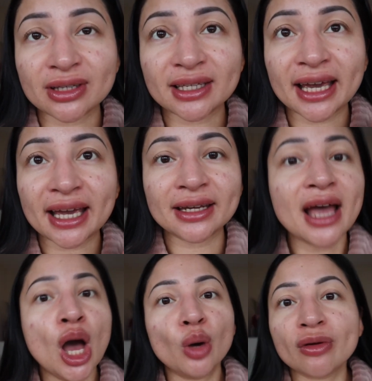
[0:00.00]
skin
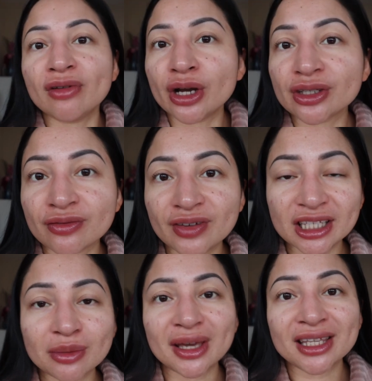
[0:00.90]
with loads of
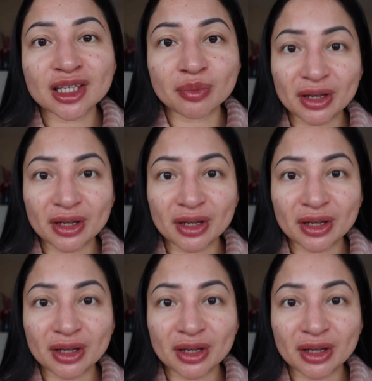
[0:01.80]
vitamins,